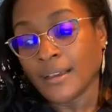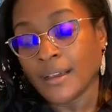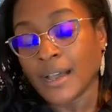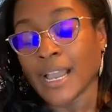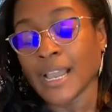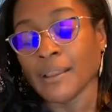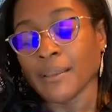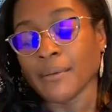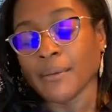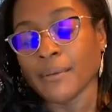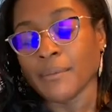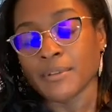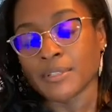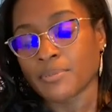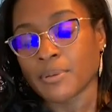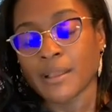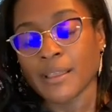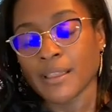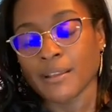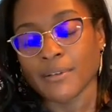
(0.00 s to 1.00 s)
It was
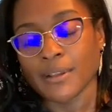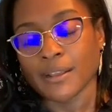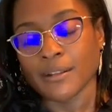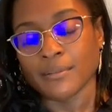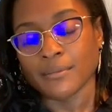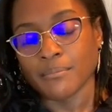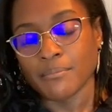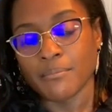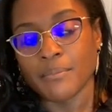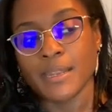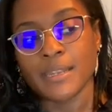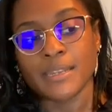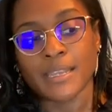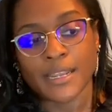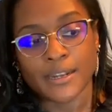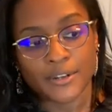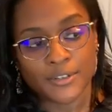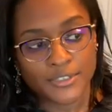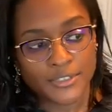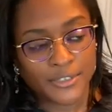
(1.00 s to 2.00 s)
probably around
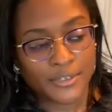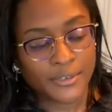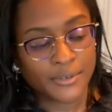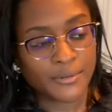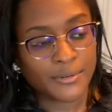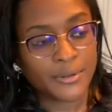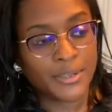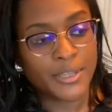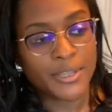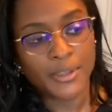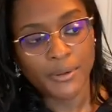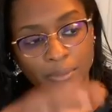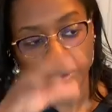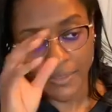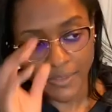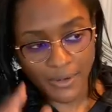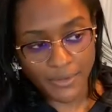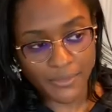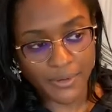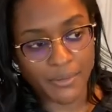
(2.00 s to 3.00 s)
midnight or so when
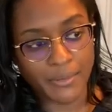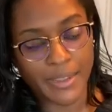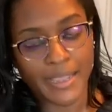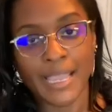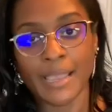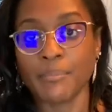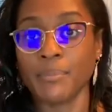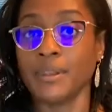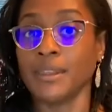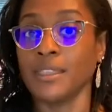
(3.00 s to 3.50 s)
the growing happened,